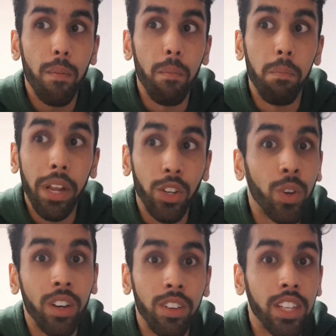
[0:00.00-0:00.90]
mental
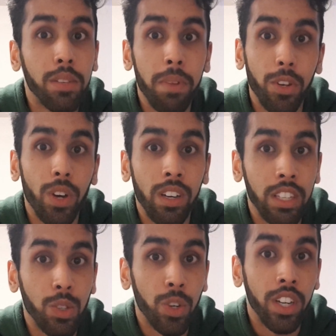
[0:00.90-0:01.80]
illness, mental health
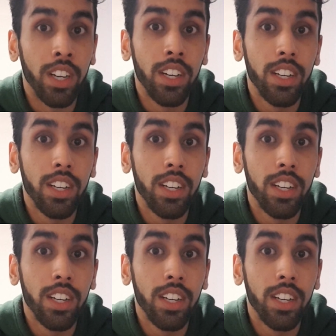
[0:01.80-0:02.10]
disorder.